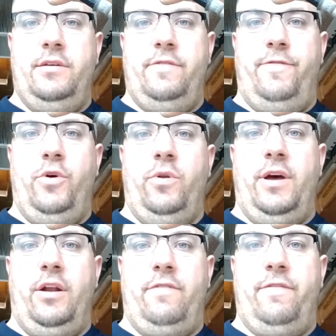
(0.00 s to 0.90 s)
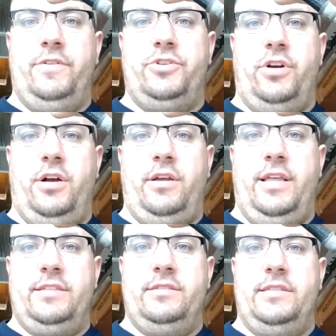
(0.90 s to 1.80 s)
fuel line off of a truck
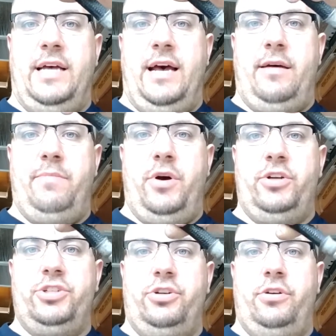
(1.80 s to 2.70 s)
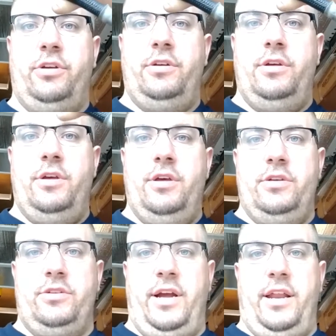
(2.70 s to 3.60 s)
that's not punctured,
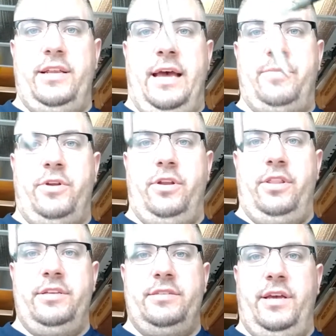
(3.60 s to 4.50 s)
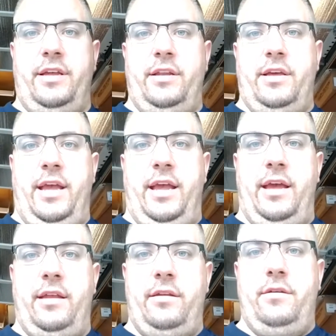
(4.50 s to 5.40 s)
so I can adapt onto this end
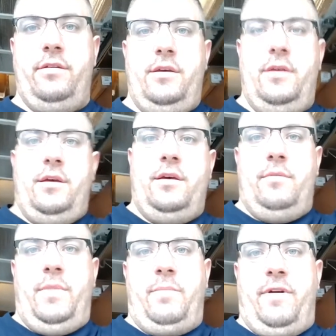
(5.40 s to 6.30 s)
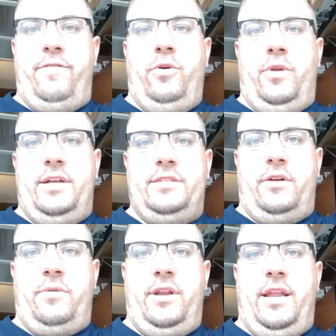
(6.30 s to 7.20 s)
and make my fuel lines
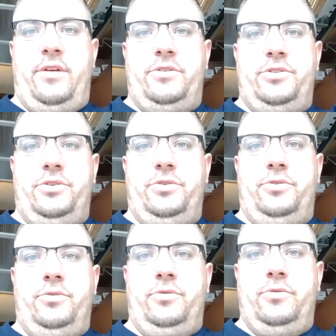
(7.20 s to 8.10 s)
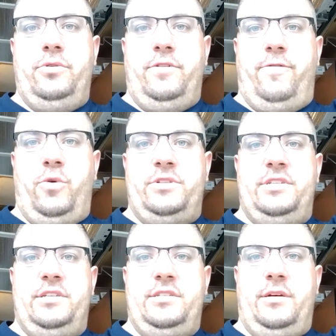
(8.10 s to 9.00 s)
that'll run down to the Ford
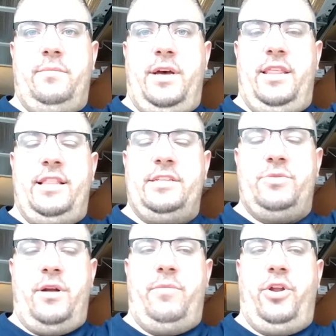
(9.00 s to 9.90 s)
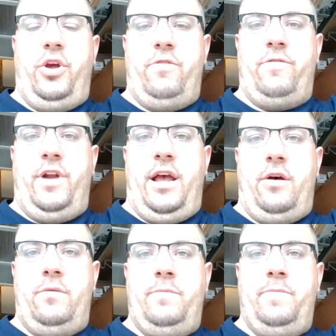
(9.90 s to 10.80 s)
system. I think that's what I'm going to go for
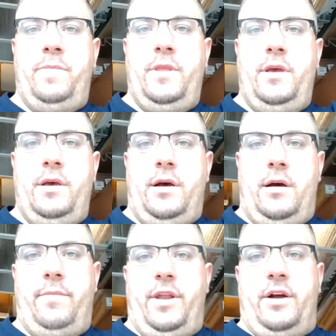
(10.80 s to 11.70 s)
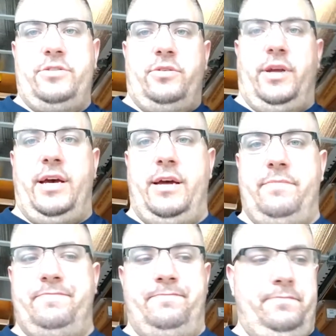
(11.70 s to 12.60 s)
now. And then I also got,
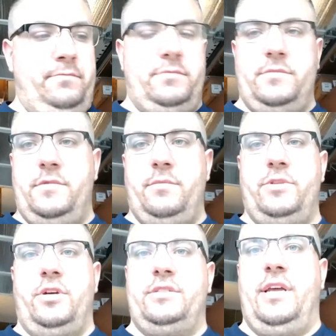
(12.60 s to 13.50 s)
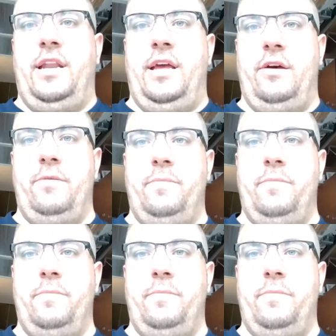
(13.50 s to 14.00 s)
toss that down,